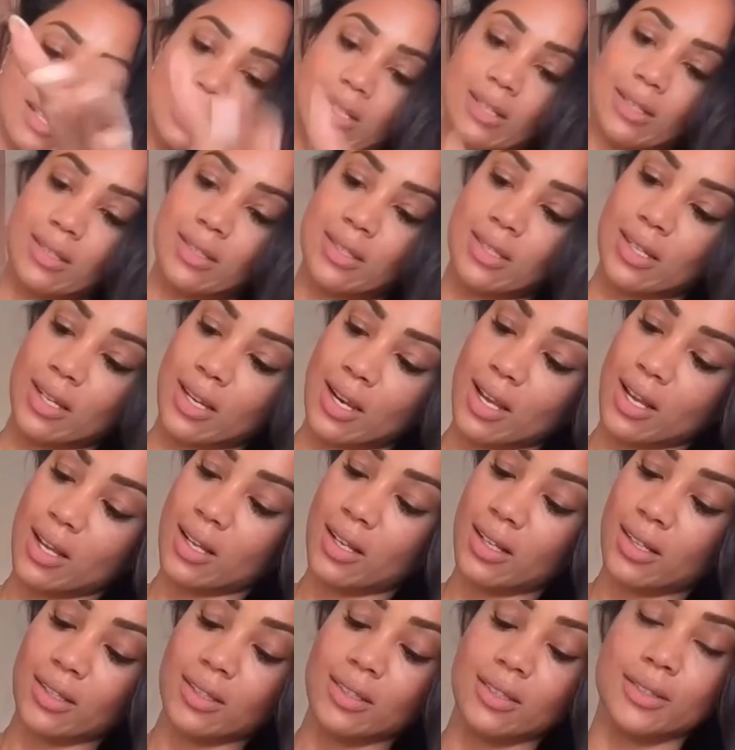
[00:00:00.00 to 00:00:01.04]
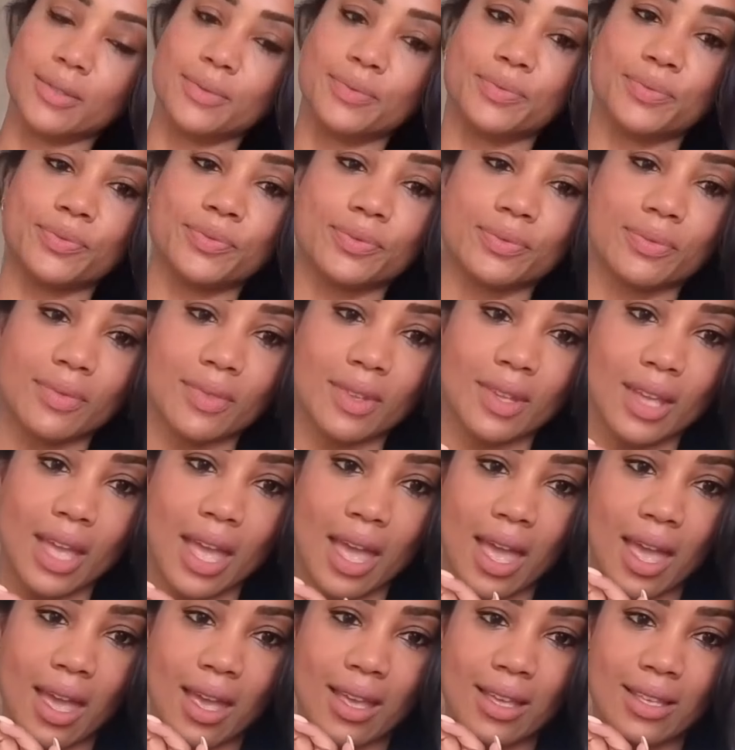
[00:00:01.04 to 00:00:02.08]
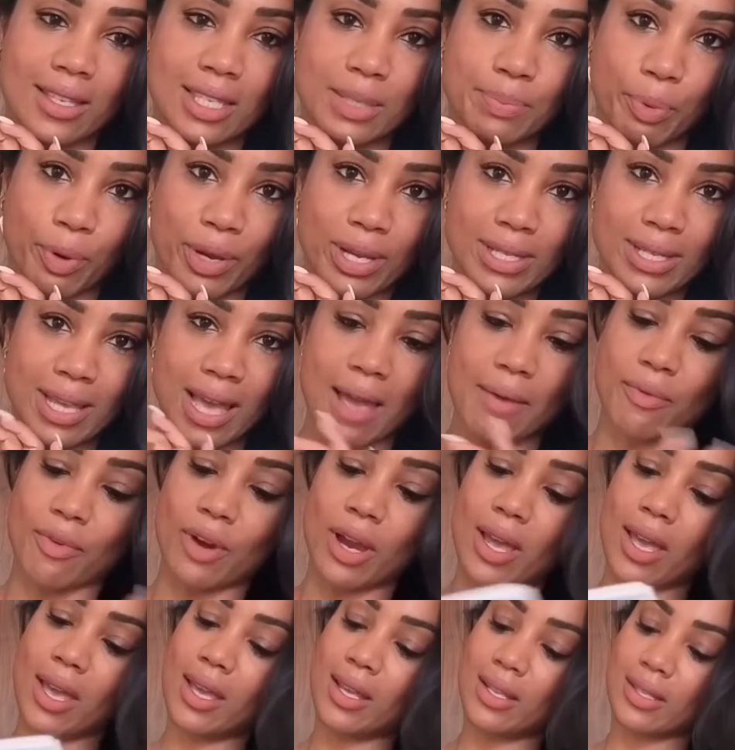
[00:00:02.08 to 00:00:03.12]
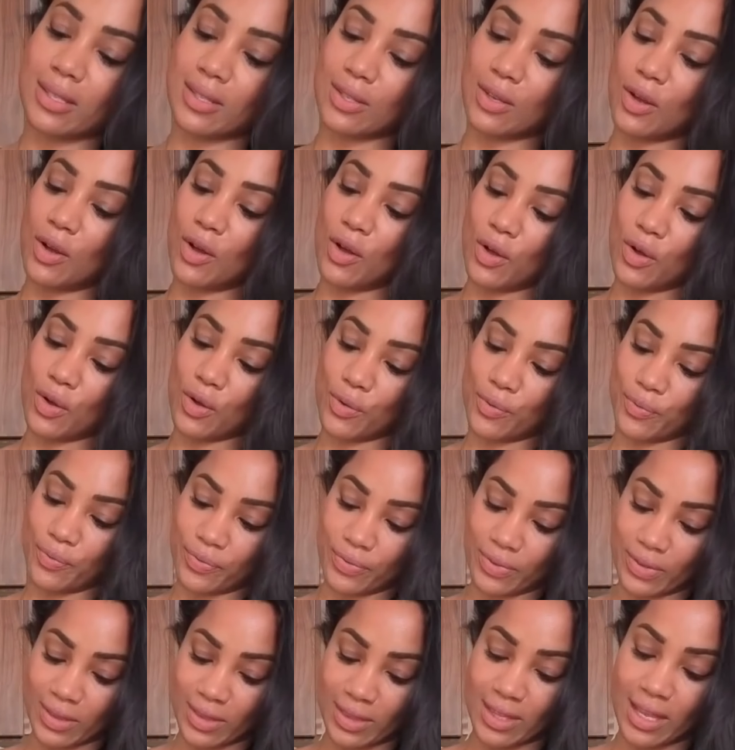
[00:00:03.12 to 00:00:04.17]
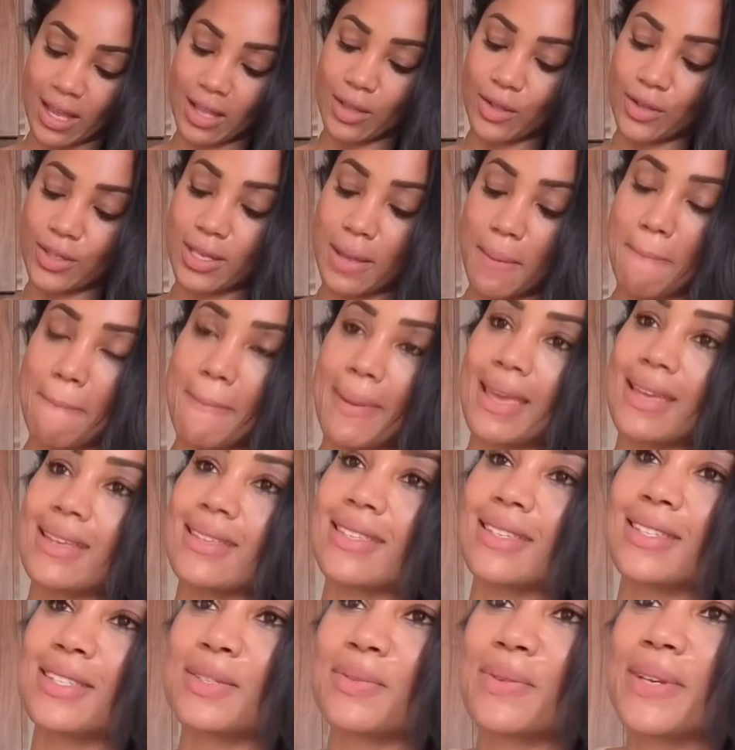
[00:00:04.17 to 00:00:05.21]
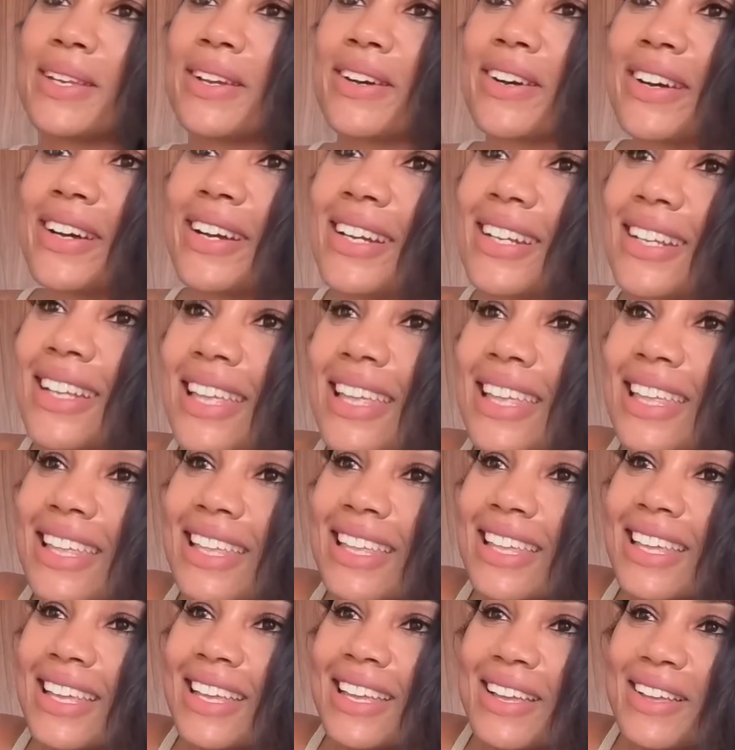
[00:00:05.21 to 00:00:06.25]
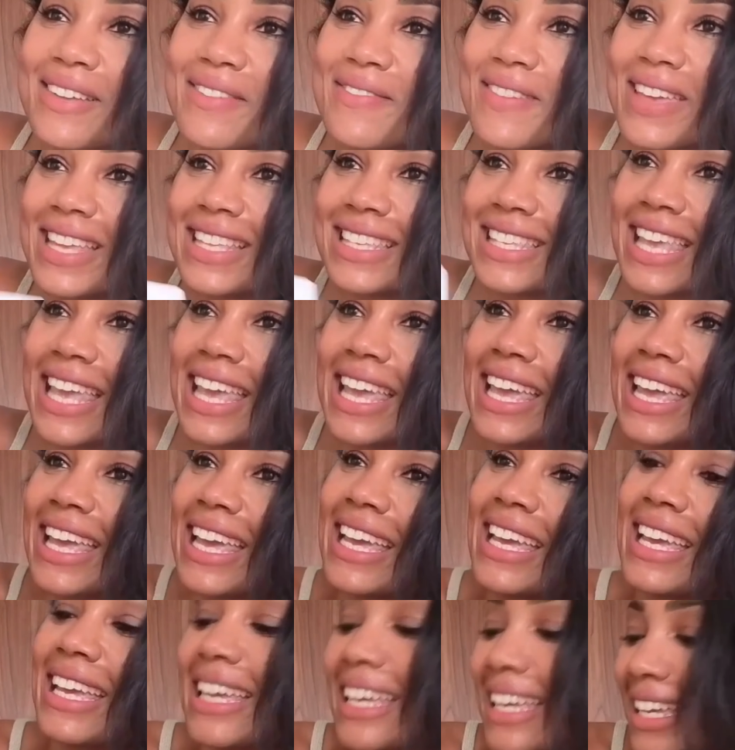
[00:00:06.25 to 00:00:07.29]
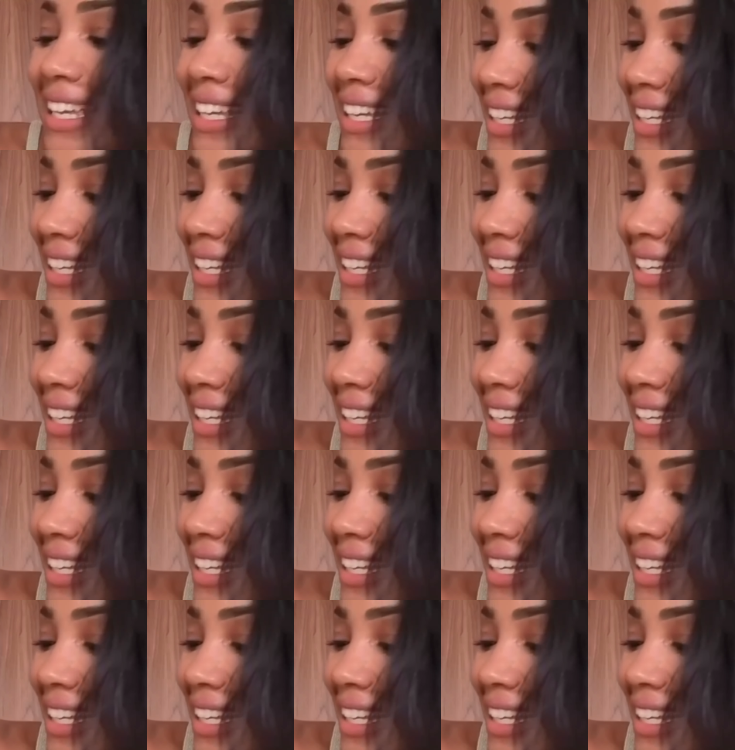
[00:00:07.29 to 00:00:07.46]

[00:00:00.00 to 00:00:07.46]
Ta-da! It's springtime, right? So that looks amazing, sweetheart. Amazing.